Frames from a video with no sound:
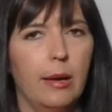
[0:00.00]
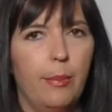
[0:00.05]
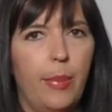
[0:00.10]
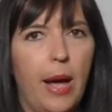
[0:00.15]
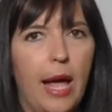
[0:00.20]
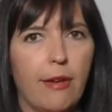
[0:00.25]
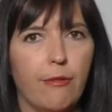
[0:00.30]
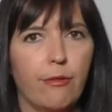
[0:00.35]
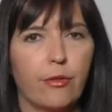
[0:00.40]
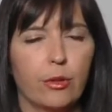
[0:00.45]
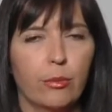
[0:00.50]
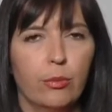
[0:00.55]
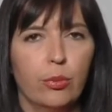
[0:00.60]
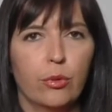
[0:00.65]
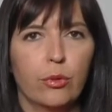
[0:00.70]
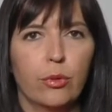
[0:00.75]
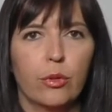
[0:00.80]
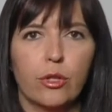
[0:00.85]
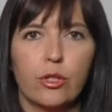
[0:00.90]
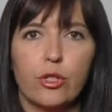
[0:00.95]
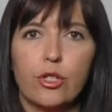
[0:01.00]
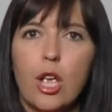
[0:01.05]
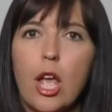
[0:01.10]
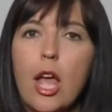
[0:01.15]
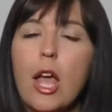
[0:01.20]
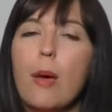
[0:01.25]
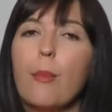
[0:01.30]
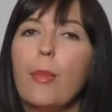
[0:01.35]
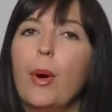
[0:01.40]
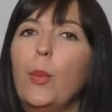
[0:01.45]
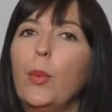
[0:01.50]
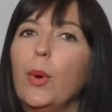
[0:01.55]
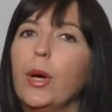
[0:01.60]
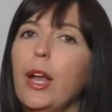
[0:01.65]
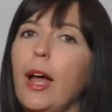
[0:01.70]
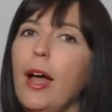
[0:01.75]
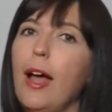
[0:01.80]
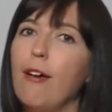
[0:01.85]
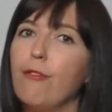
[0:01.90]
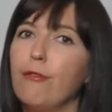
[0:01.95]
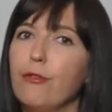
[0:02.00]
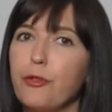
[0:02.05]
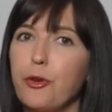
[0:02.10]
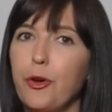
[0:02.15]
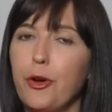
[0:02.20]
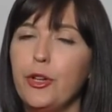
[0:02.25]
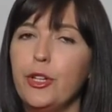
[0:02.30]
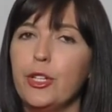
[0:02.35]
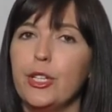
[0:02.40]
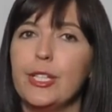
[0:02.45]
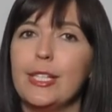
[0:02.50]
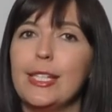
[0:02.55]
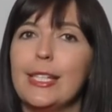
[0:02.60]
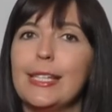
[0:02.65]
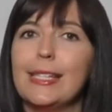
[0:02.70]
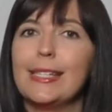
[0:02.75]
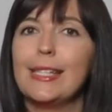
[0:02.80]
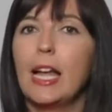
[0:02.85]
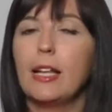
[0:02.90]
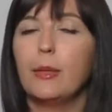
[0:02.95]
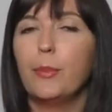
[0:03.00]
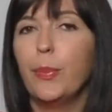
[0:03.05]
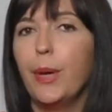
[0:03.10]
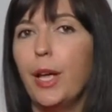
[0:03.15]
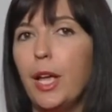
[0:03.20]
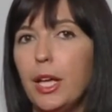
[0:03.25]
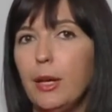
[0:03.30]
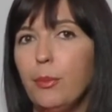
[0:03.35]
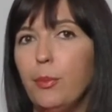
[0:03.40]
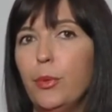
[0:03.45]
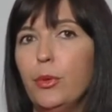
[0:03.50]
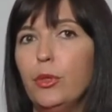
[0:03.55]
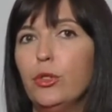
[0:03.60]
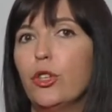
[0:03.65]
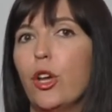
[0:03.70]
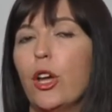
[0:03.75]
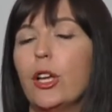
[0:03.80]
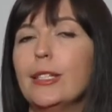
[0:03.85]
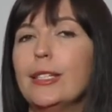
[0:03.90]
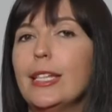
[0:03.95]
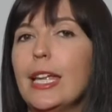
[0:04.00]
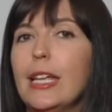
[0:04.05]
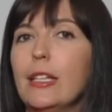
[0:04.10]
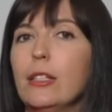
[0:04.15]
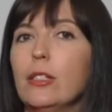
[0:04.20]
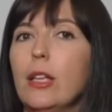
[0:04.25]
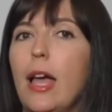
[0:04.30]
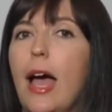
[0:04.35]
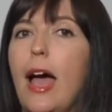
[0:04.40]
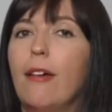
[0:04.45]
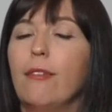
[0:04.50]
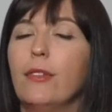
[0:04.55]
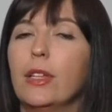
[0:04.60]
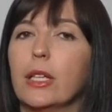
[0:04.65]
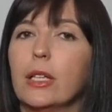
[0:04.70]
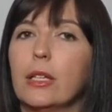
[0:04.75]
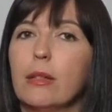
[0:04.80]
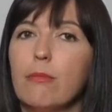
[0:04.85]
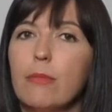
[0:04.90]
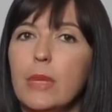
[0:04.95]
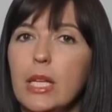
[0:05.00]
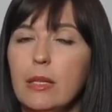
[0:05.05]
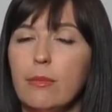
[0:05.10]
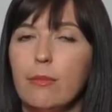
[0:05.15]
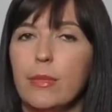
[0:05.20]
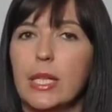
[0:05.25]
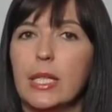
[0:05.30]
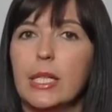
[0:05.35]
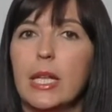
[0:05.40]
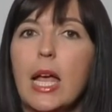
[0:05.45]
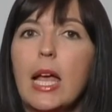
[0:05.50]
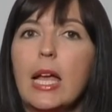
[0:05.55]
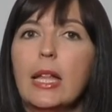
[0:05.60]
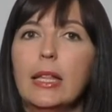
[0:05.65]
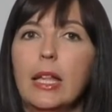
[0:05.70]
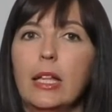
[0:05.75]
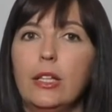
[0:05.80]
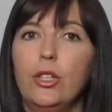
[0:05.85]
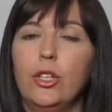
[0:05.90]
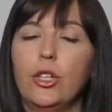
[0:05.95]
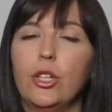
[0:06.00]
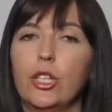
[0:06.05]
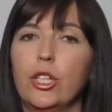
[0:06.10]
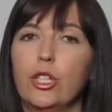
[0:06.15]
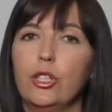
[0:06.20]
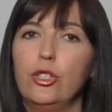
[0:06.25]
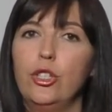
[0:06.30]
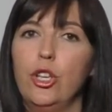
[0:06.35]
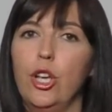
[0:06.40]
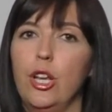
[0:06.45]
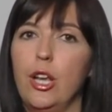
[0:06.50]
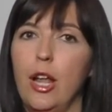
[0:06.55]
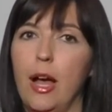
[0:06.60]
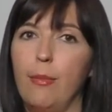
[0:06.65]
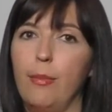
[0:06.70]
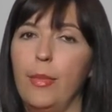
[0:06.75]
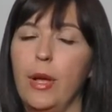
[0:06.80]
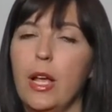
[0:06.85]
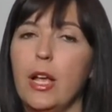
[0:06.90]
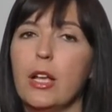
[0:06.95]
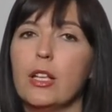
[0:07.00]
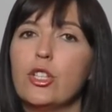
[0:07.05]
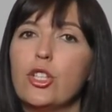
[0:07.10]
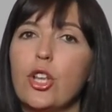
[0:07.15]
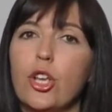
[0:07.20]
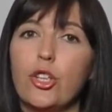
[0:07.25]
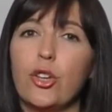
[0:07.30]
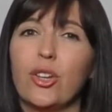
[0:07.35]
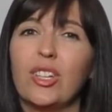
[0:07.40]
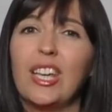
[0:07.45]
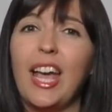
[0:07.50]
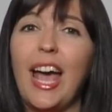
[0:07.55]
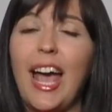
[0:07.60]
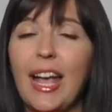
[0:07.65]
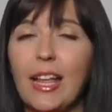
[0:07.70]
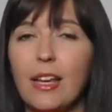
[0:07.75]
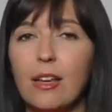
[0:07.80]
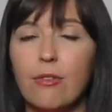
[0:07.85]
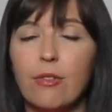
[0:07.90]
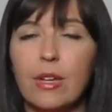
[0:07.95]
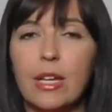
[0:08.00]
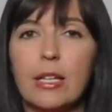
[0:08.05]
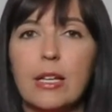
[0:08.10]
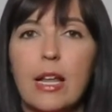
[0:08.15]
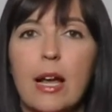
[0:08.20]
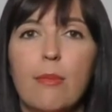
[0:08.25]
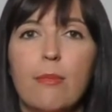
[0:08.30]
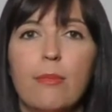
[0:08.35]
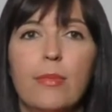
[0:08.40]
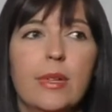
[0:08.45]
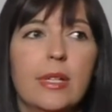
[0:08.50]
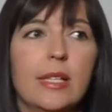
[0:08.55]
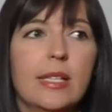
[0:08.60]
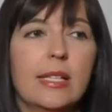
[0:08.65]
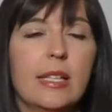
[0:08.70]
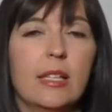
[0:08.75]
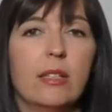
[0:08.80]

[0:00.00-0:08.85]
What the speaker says: pay for a book launch? But what I have noticed is that people don't tend to have the commitment that you're going to turn up. So your catering numbers